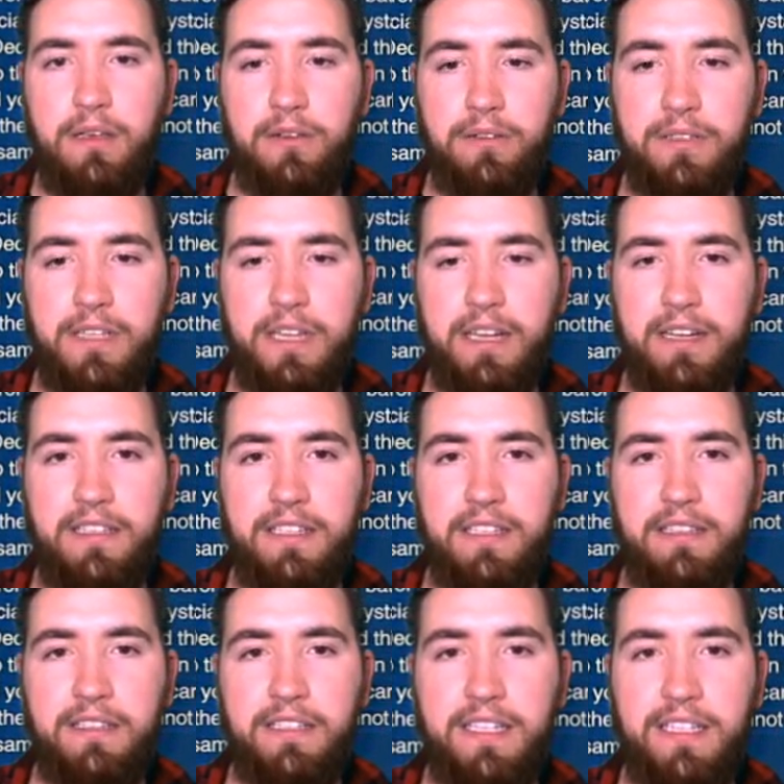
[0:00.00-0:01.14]
Ooh, is he gonna
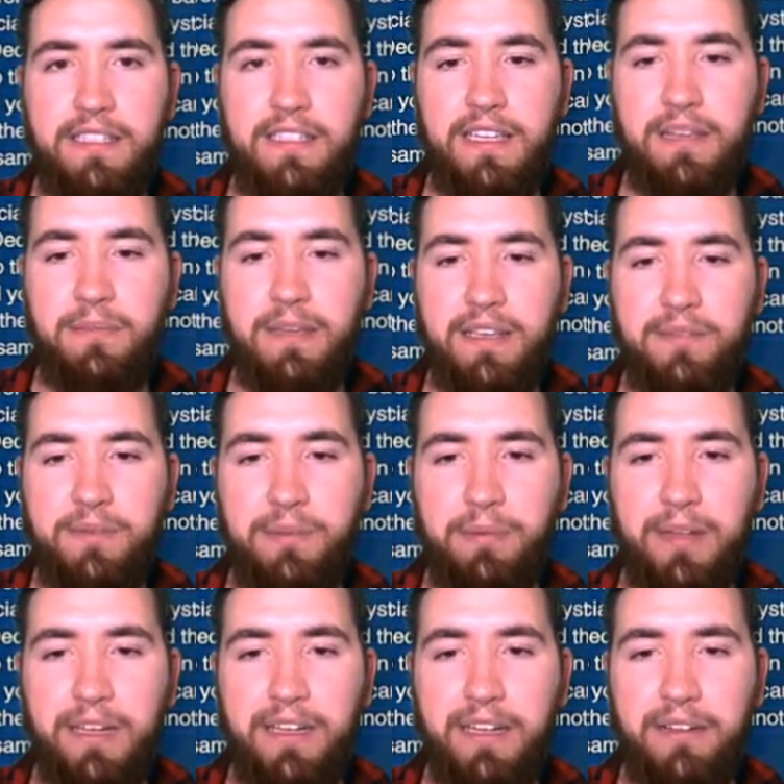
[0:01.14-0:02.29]
DC because we're
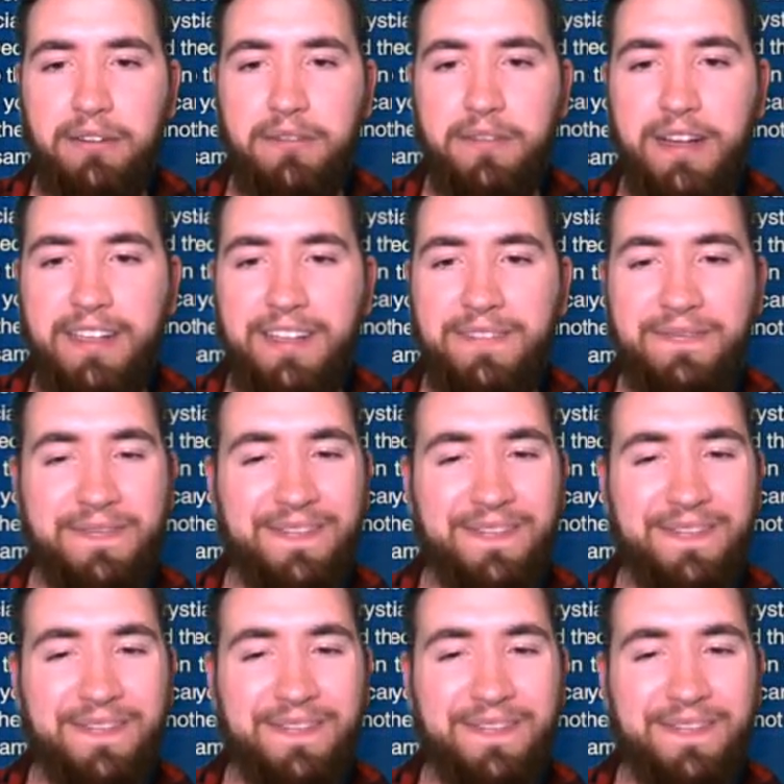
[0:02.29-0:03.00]
playing Necrovalley?